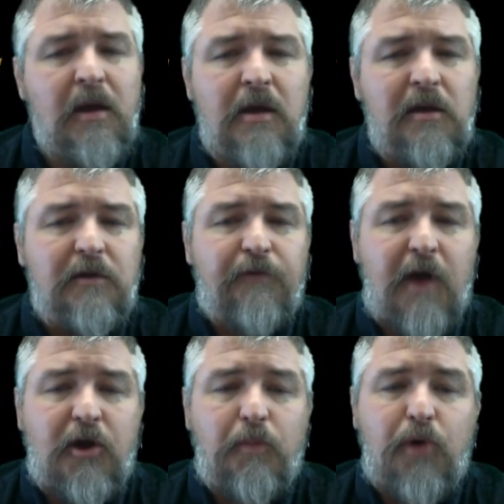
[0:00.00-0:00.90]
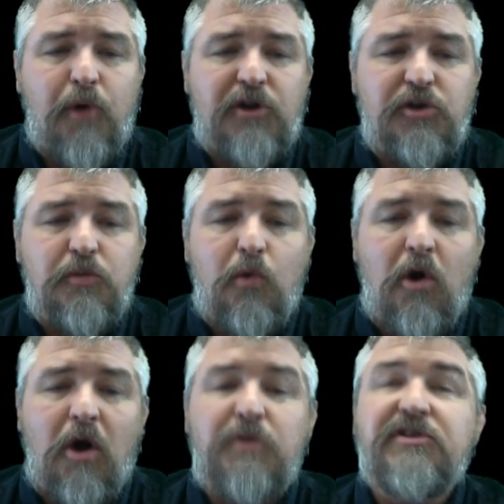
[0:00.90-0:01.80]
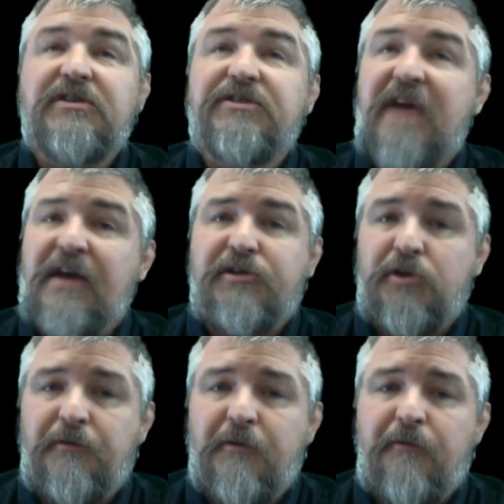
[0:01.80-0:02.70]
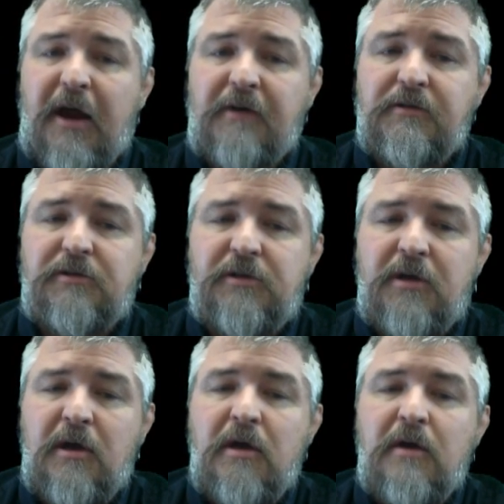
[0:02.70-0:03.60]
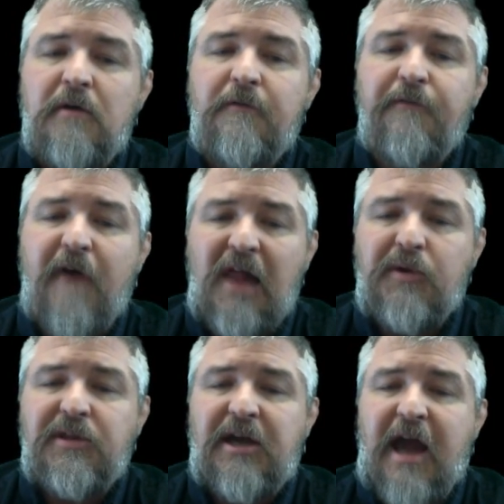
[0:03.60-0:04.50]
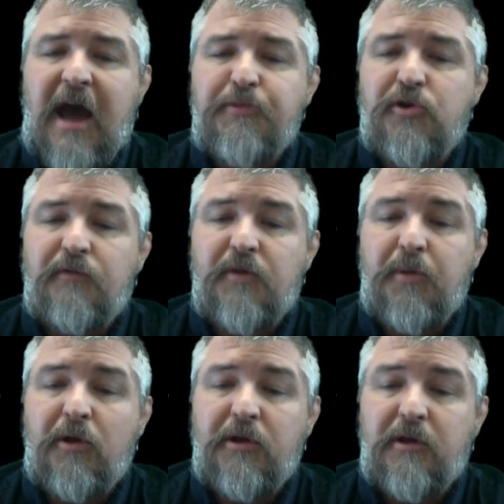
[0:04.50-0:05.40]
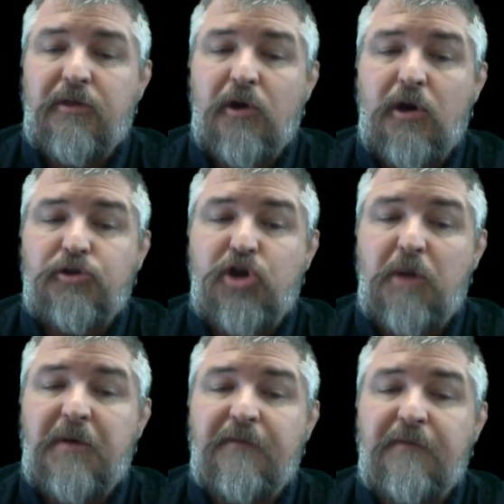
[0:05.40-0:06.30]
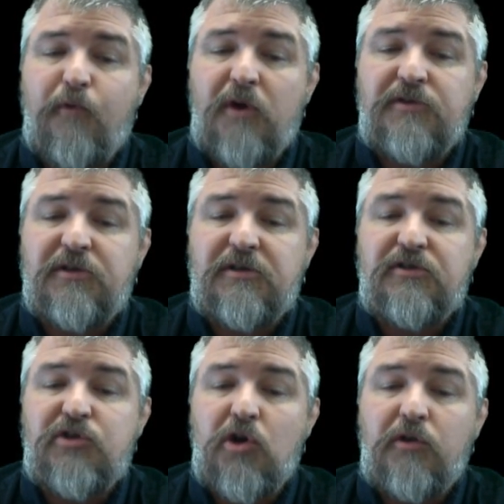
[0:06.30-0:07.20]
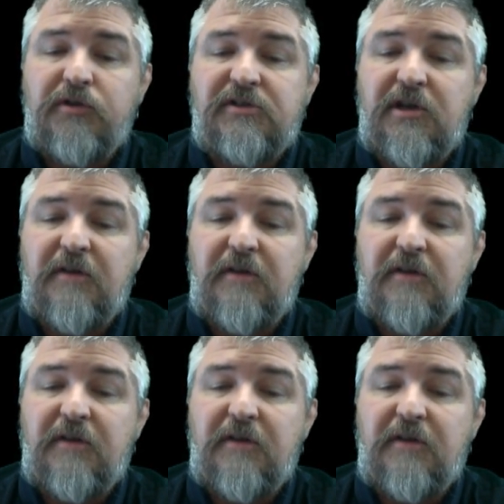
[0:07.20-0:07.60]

The Franco-Prussian War was a disaster for France. Following the capture of Napoleon III, German forces encircled the city of